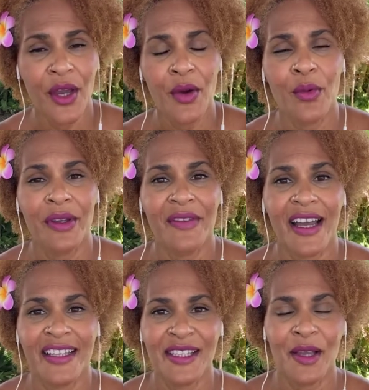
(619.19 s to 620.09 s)
We've got
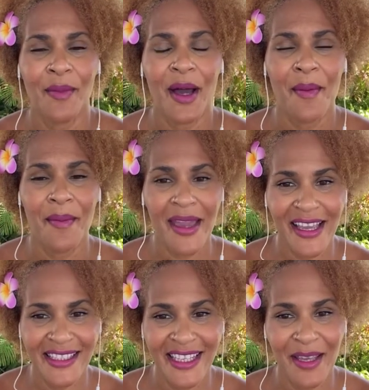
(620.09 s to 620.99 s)
some
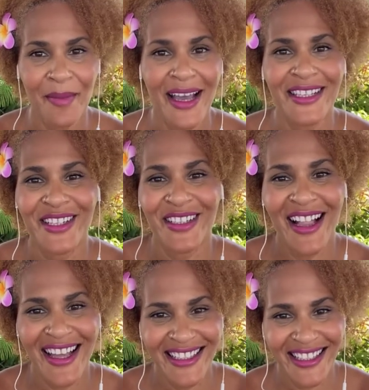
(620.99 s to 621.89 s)
amazing
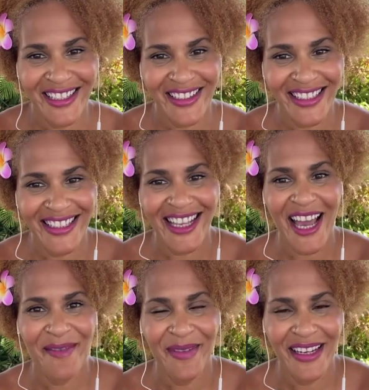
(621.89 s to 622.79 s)
masterclass series
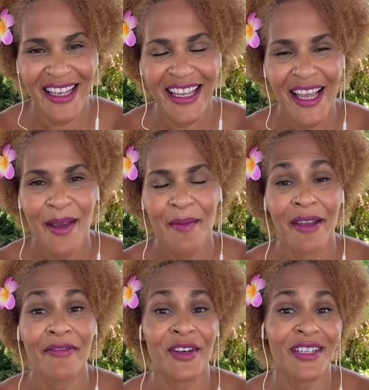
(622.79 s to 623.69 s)
happening. My
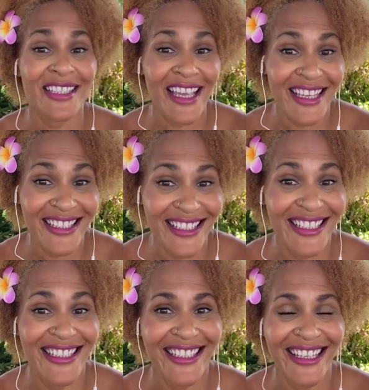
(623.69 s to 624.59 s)
first guest is
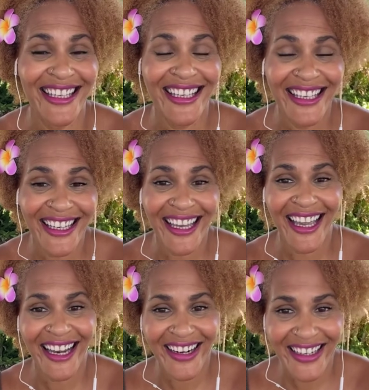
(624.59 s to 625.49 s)
Zakia
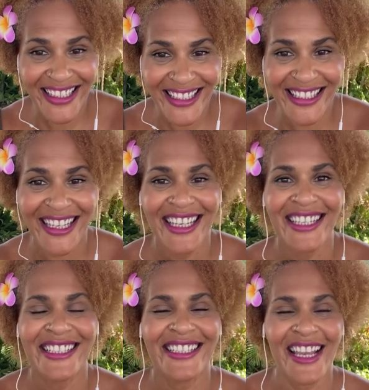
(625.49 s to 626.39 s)
Harris,
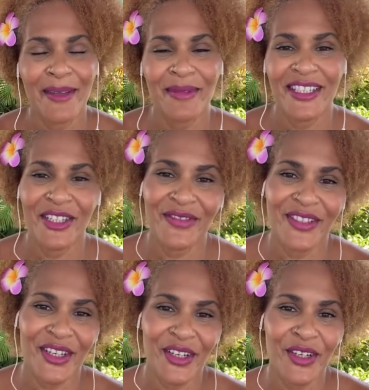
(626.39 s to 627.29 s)

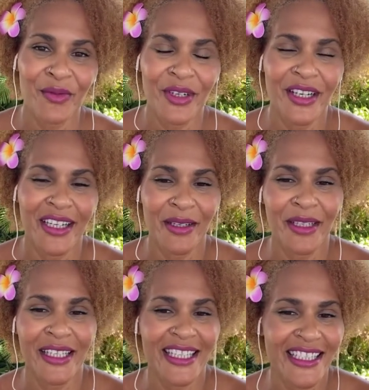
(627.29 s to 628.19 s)
shapeshifter. We're gonna
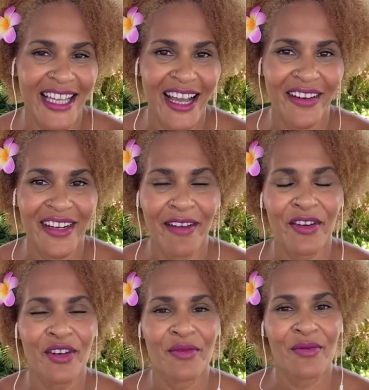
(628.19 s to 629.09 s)
get down and have a
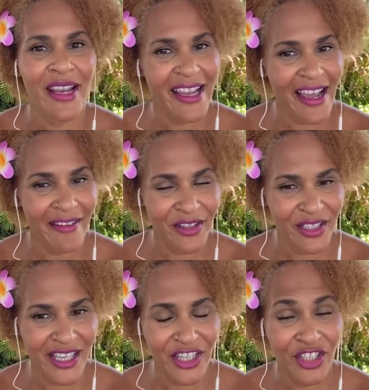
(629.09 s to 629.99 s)
great
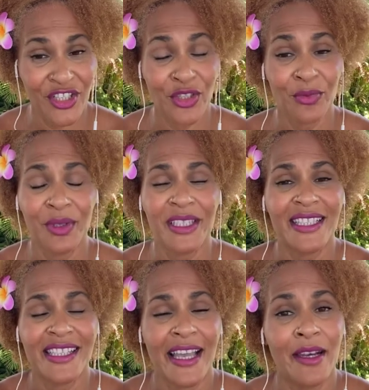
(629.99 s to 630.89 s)
conversation, so please
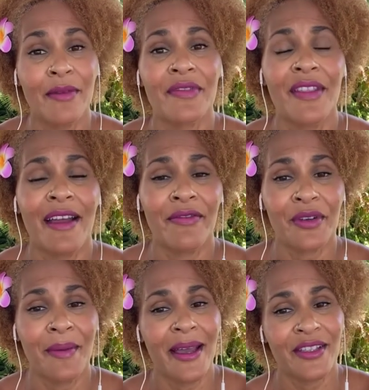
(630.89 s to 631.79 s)
sign up for that free
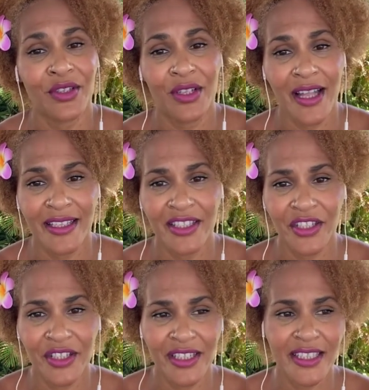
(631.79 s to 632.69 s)
masterclass
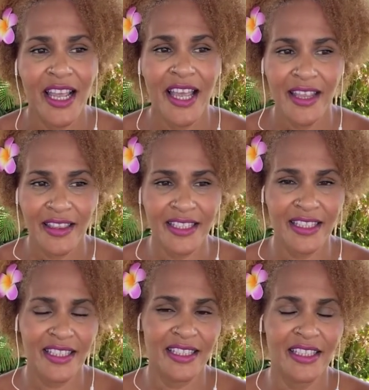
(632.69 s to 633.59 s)
series. This
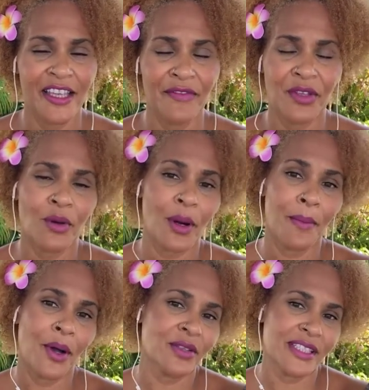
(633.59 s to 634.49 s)
is if you are
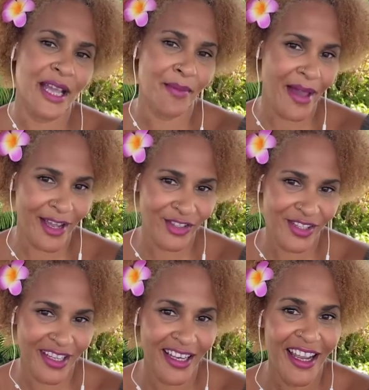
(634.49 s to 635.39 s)

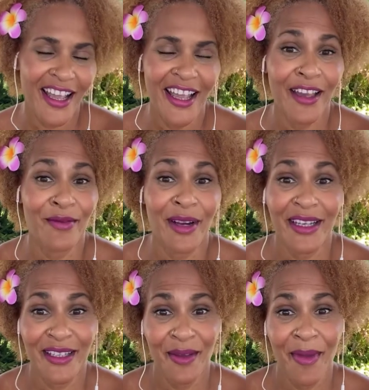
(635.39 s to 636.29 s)
multi-passionate and ready
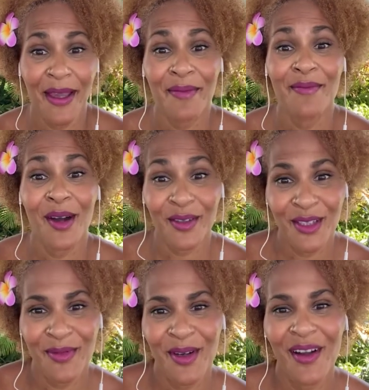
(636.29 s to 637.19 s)
to make
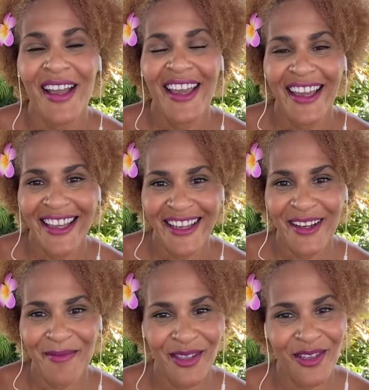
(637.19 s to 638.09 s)
multiple income
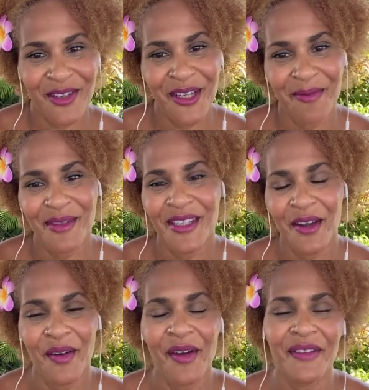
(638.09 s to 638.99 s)
streams. So
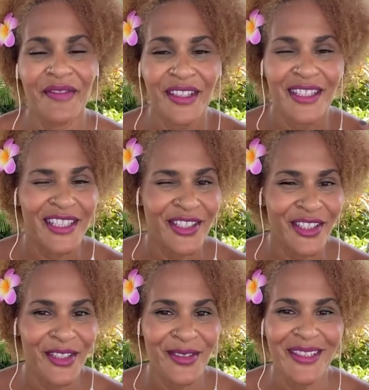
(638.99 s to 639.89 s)
if this is
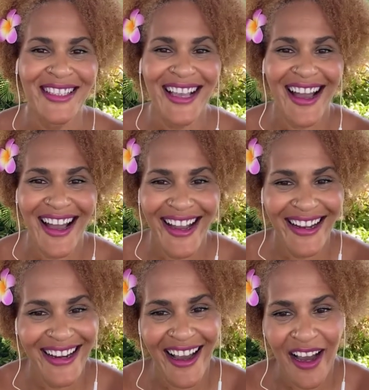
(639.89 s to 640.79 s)
you, sign
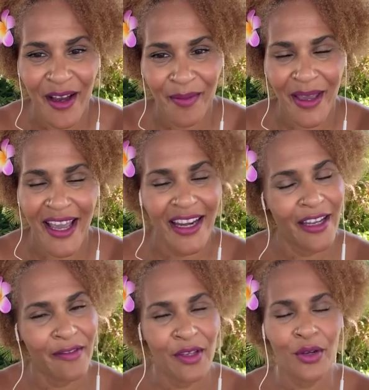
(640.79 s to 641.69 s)
up. And if
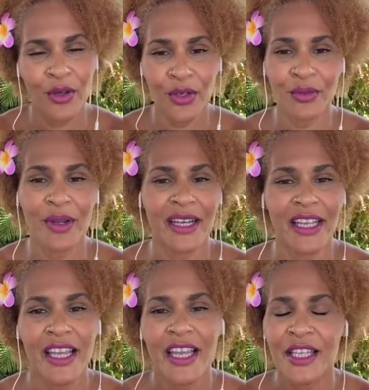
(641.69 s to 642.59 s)
you know you're ready
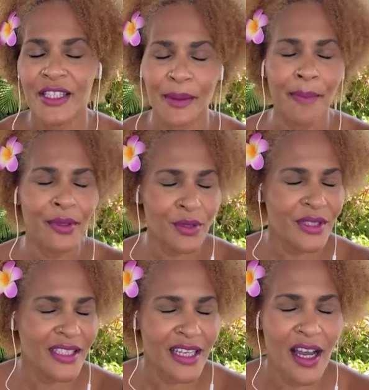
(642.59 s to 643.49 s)
to boost
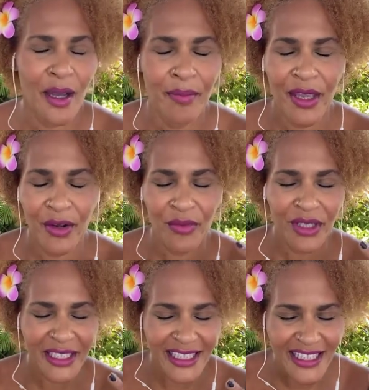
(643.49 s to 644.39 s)
up and really
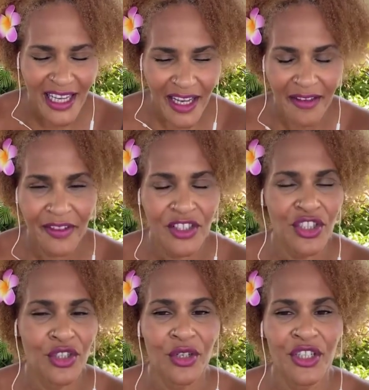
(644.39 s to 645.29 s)
dive into
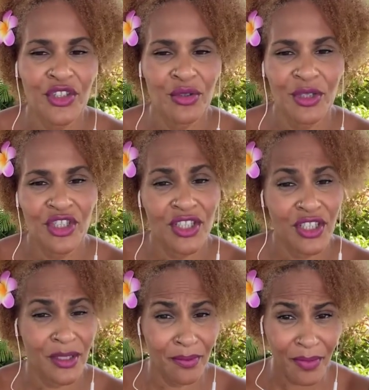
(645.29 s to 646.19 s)
your intuition, to
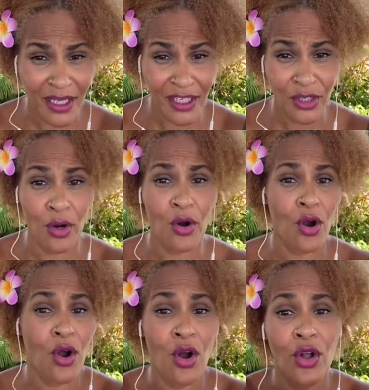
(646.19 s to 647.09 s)
be your
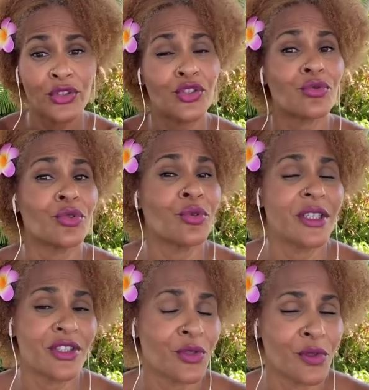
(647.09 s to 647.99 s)
all true
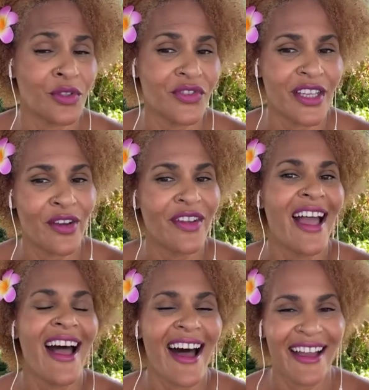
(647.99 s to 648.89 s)
intuitive self,
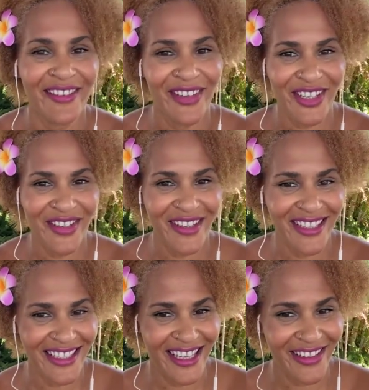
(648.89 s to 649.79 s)
I invite you on this
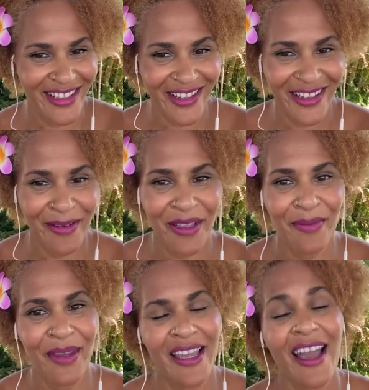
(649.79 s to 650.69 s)
sacred journey with
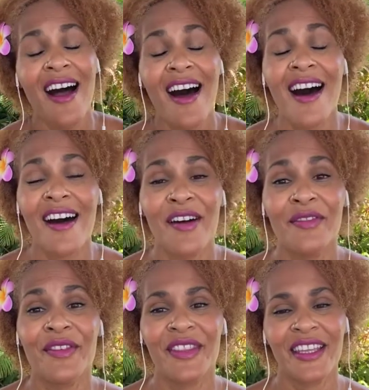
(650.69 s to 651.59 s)
me
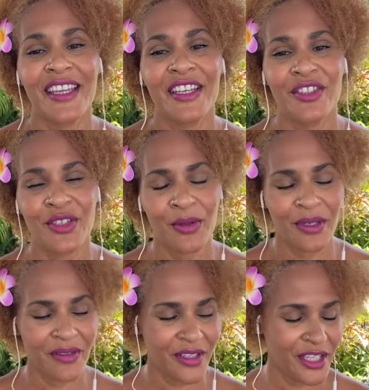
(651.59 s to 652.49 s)
of the
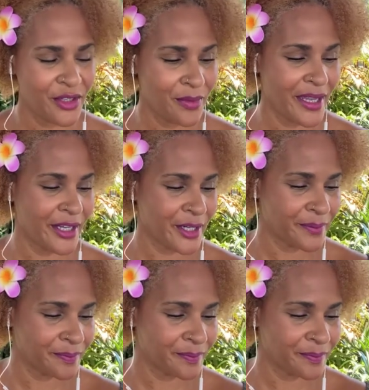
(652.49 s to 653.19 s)
Intuitive Incubator.